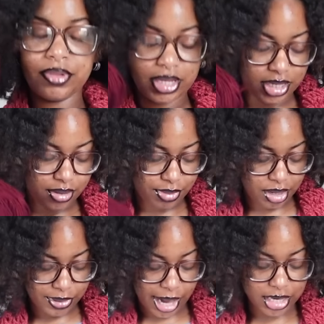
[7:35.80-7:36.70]
thinking
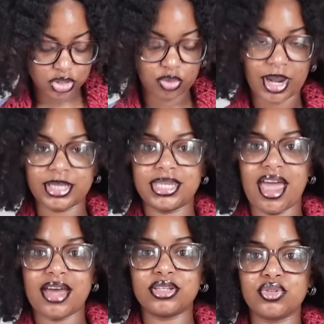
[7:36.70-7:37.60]
maybe I could do my
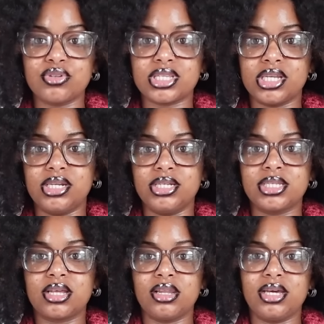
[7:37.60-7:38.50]
tassels in
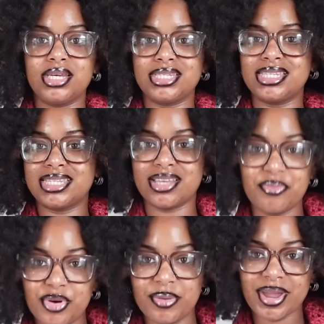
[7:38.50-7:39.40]
this color because it
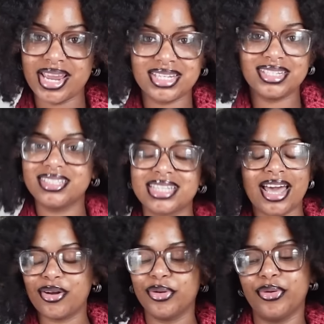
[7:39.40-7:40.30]
somewhat matches.
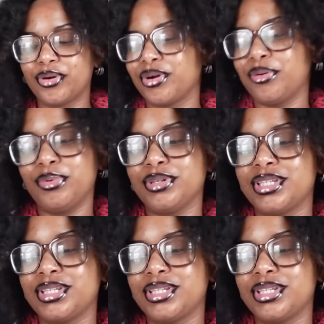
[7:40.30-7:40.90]
I don't know, girl, we'll